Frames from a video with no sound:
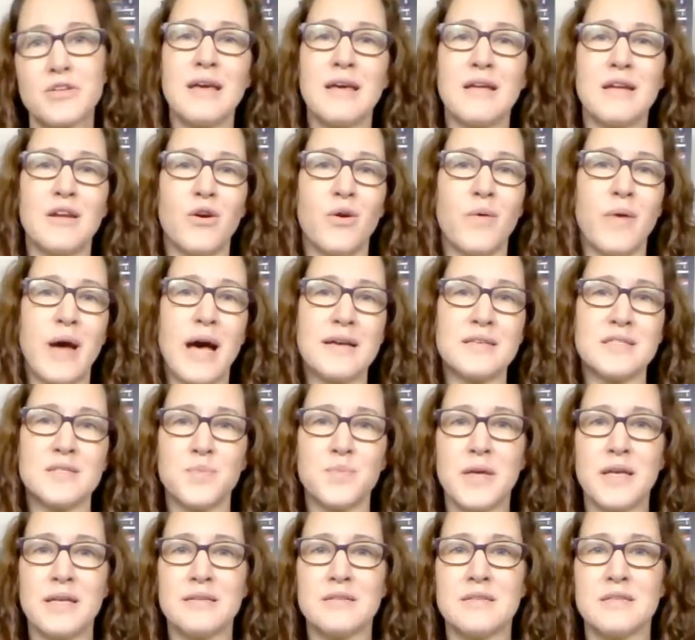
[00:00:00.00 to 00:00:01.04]
and
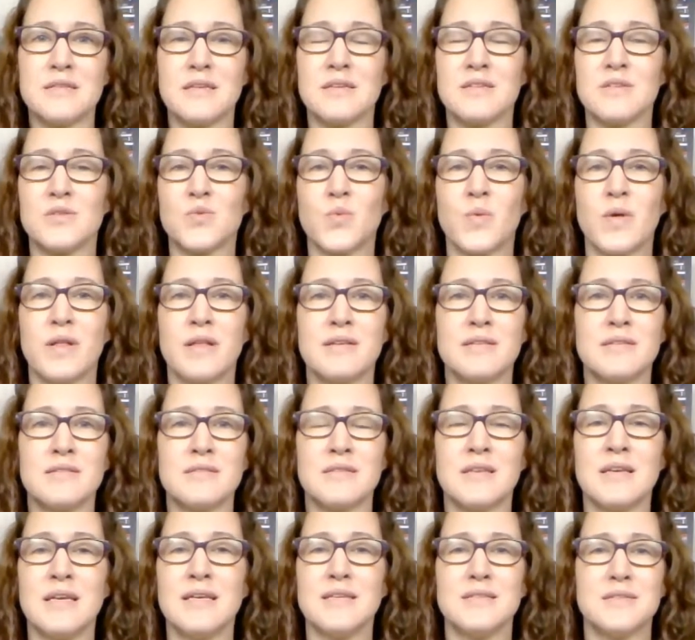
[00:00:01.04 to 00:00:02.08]
harassment, as well
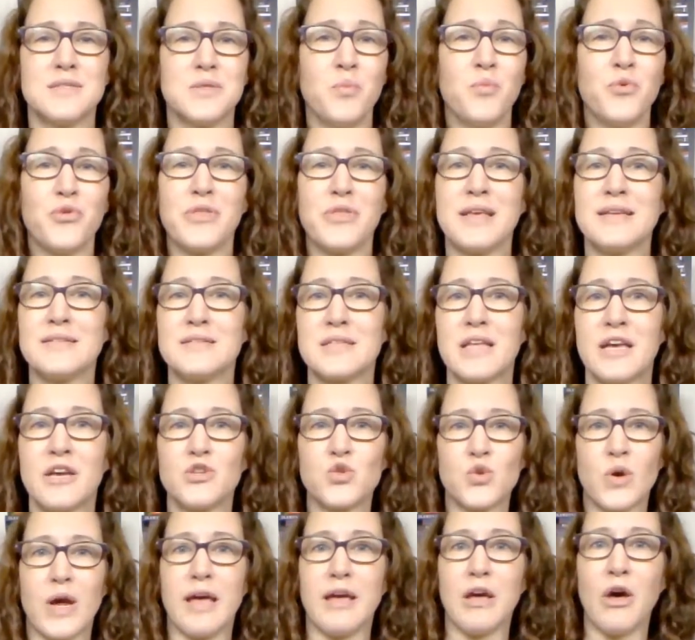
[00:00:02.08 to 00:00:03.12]
as simple things like
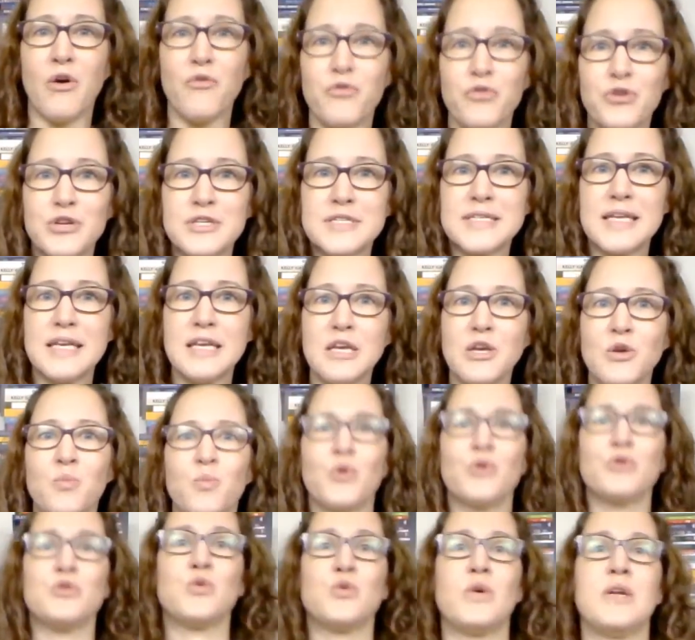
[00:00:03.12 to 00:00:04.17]
trying out for a team
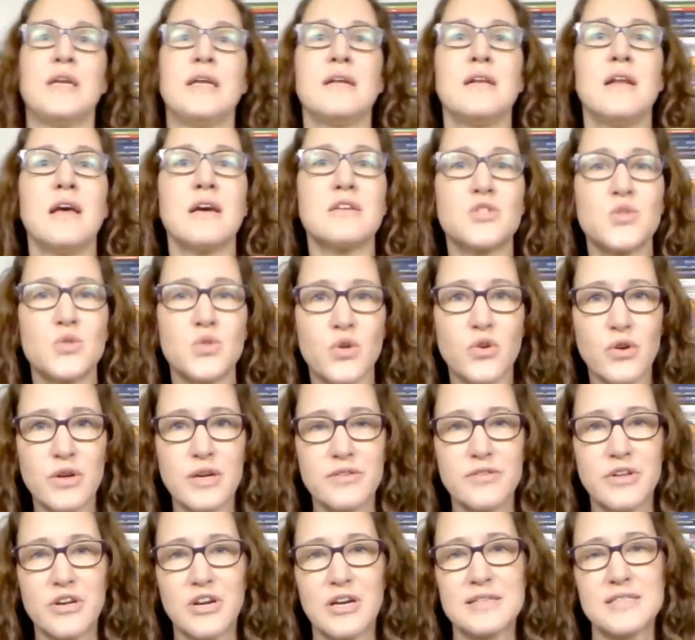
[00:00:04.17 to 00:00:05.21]
or joining an
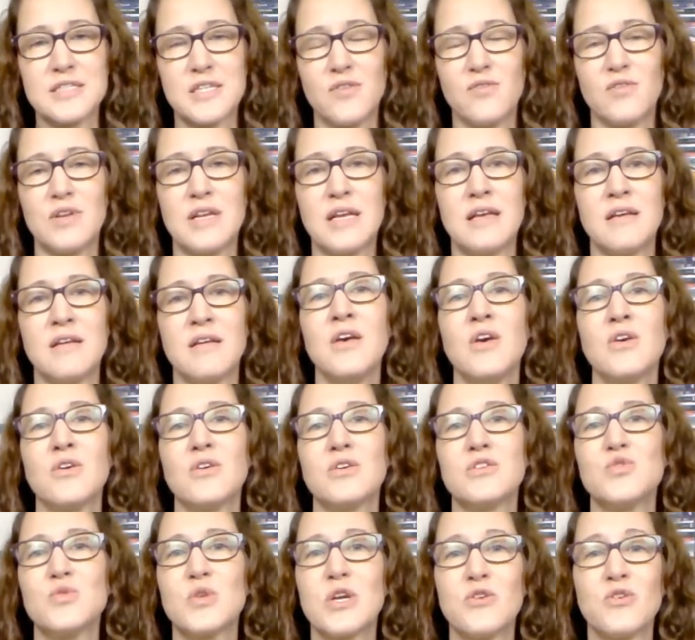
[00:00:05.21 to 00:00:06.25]
extracurricular activity,
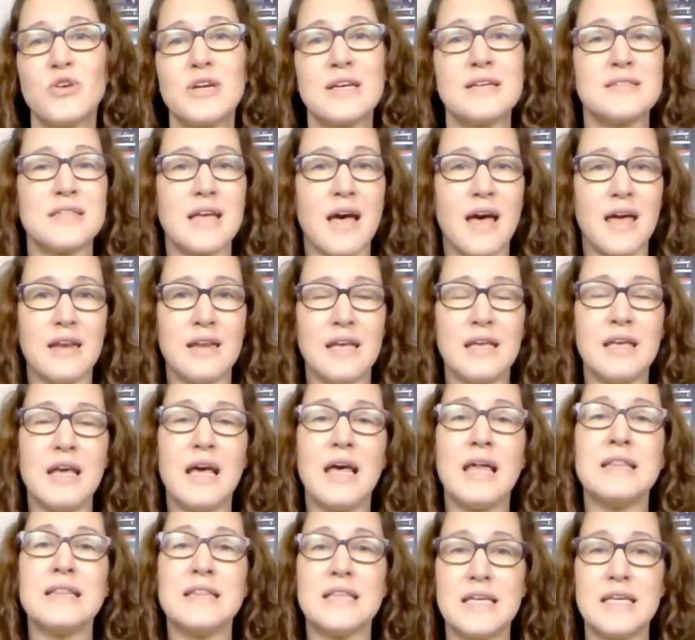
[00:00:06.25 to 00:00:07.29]
could trigger anxiety
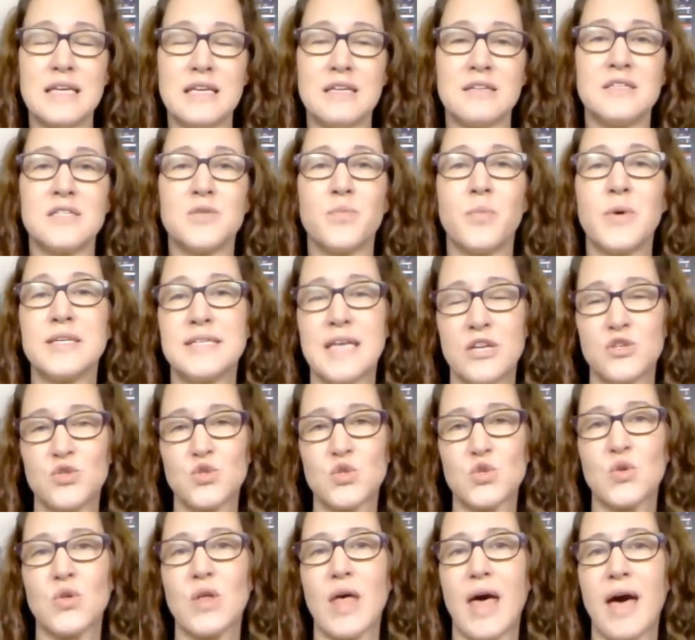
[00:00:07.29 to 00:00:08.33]
and lead to
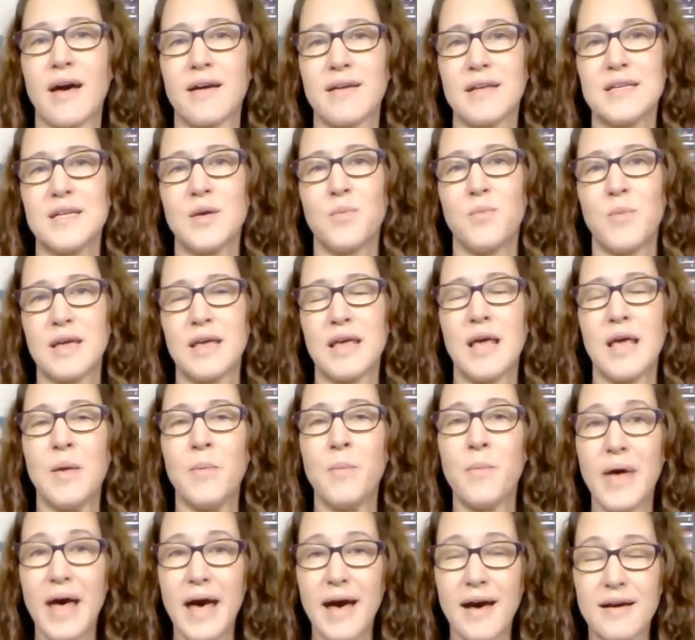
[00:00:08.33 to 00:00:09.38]
potential academic
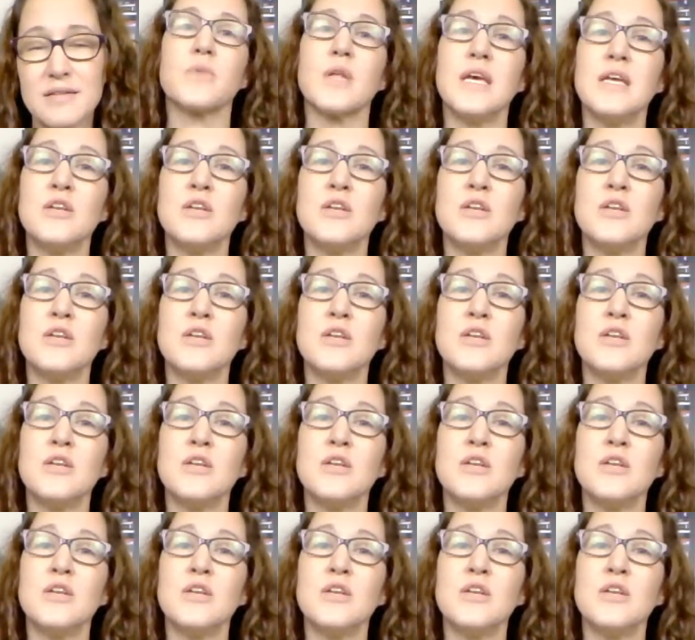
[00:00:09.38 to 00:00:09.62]
impact.